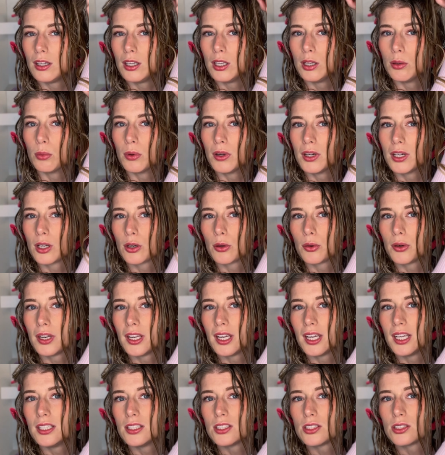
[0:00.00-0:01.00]
You want to
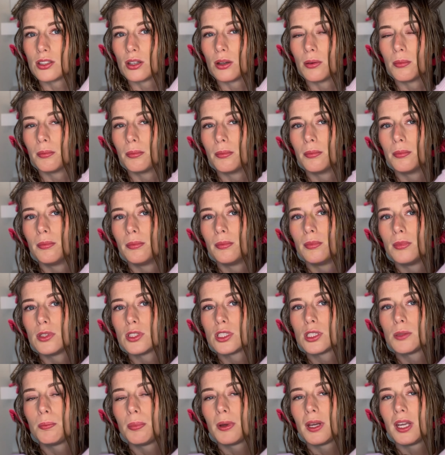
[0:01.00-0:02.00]
create some
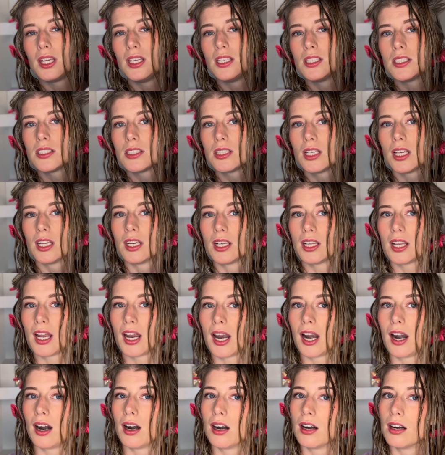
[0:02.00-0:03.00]
space and
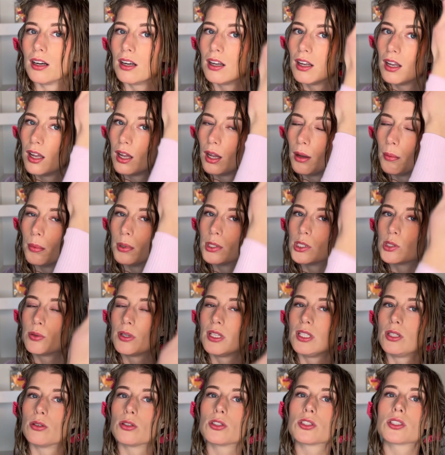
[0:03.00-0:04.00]
air
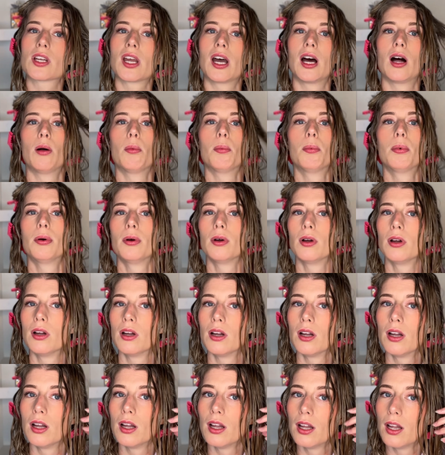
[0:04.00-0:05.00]
between your scalp
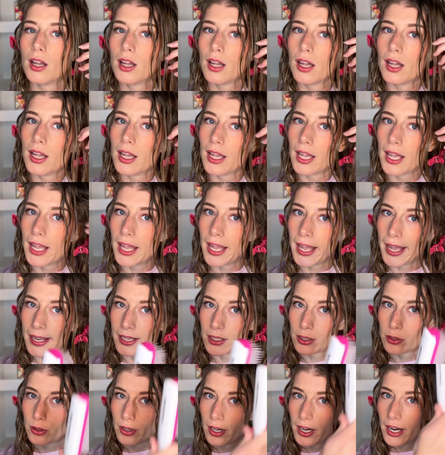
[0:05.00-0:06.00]

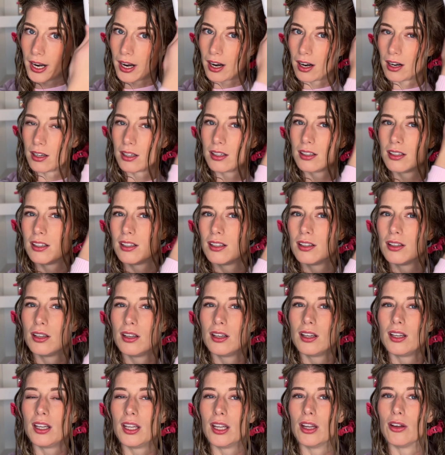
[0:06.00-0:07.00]
and your hair
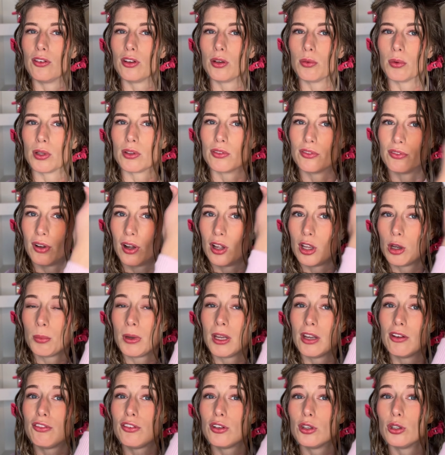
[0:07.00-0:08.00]
if you want
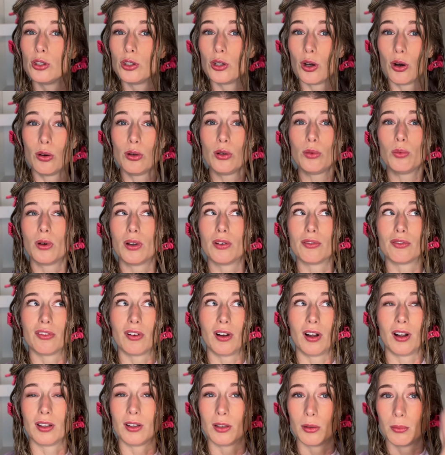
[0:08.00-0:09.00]
volume. If you don't want
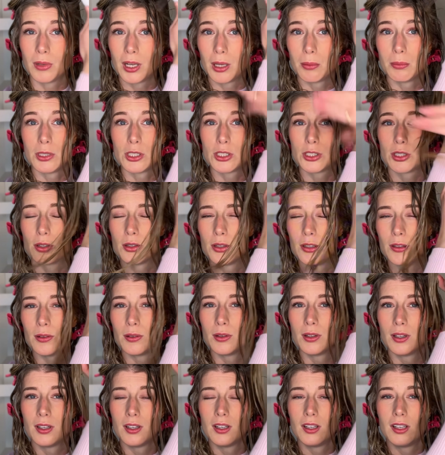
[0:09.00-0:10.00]
volume, let me show
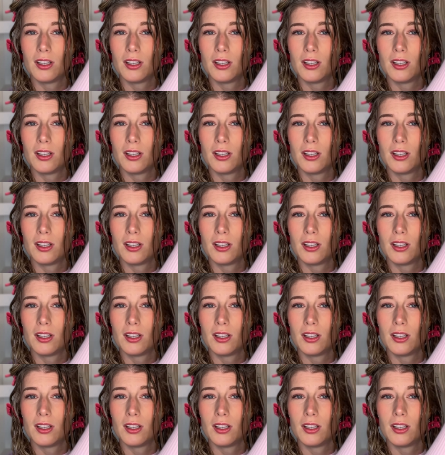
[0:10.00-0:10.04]
you.